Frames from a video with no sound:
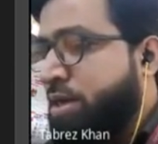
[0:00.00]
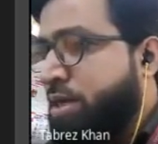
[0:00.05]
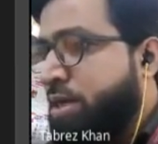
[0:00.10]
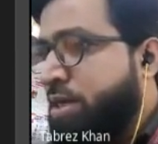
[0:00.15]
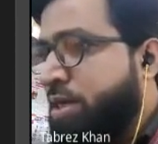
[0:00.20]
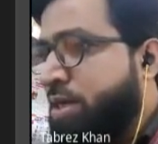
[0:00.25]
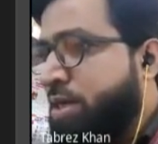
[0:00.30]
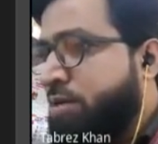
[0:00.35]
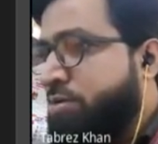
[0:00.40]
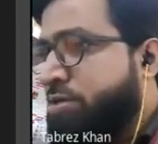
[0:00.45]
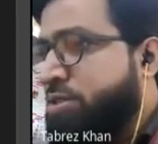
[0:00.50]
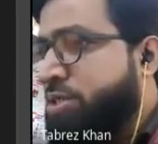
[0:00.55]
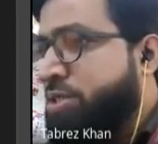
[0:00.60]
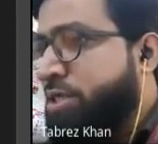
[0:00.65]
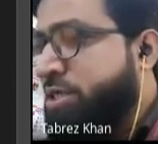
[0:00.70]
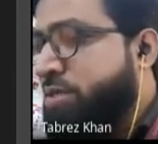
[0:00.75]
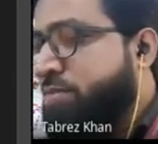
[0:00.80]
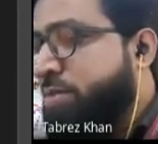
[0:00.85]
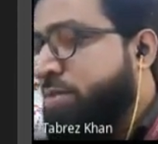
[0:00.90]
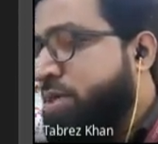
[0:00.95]
I can have
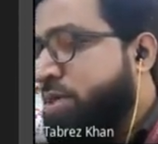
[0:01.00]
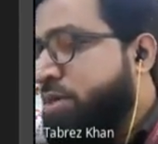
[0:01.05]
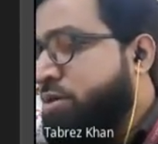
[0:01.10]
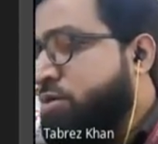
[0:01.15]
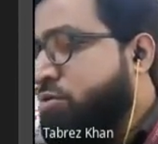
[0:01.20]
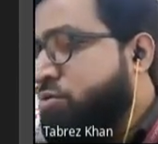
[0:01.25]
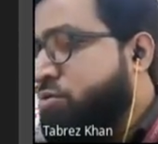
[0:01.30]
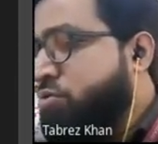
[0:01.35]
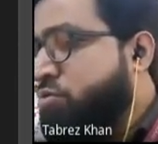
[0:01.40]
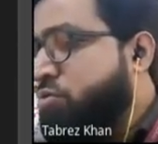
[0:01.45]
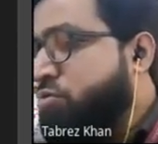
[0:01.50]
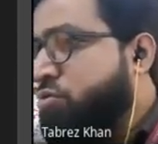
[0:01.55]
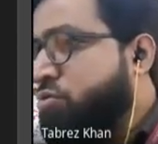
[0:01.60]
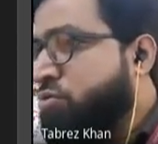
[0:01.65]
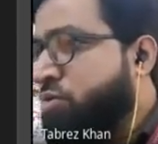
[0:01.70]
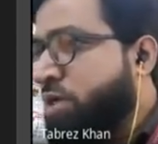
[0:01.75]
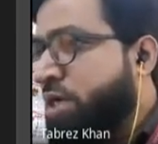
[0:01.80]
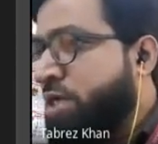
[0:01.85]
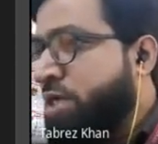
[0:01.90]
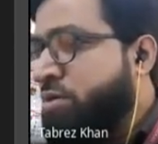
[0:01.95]
statement
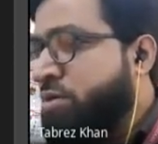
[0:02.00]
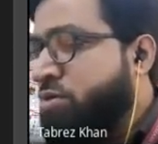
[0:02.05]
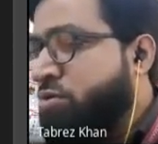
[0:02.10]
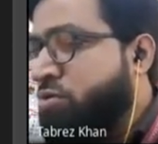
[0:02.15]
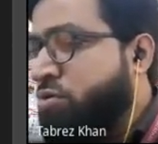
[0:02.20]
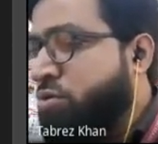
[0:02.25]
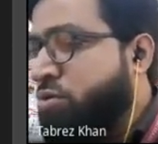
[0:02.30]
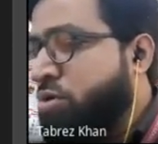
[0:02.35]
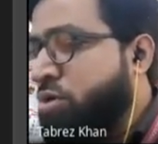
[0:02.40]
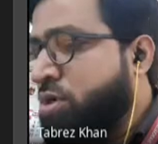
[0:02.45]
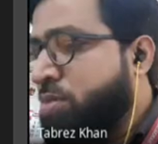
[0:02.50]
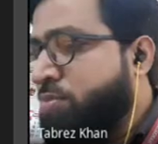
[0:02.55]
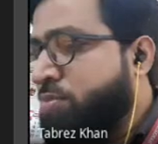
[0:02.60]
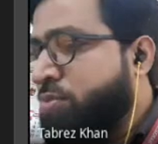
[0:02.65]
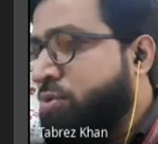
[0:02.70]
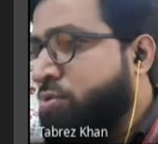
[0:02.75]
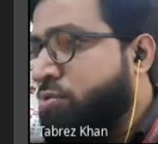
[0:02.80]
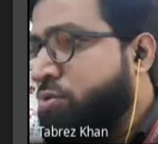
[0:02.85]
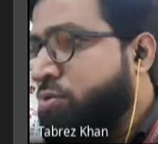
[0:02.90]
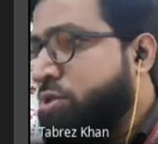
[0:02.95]
2, and so on
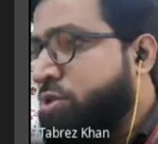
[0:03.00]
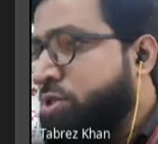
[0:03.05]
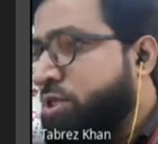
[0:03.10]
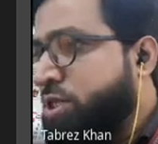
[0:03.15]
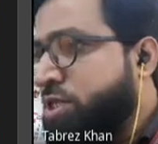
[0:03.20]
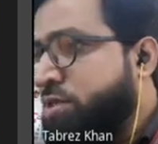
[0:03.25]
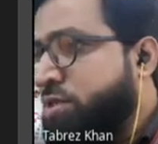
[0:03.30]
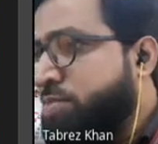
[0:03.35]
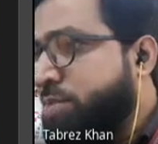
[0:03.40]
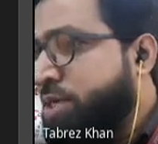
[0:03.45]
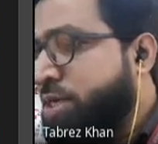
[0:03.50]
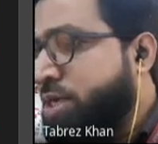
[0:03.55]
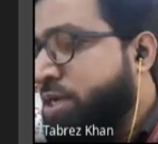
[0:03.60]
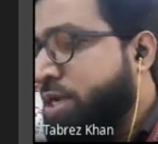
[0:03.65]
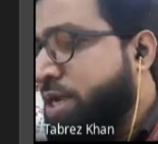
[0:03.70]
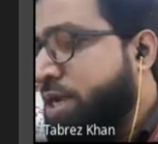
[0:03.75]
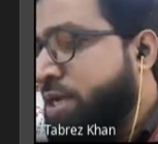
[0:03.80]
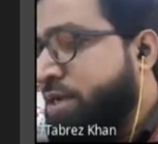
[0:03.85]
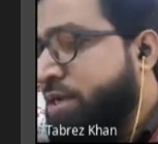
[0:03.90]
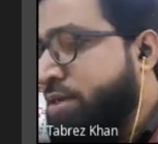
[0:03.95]
up to statement
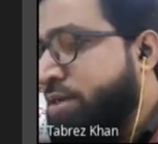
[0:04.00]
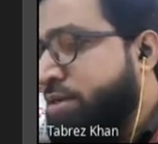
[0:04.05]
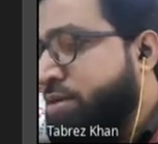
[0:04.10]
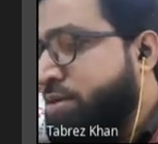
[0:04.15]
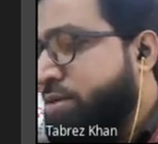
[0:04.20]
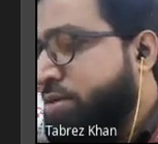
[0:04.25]
n.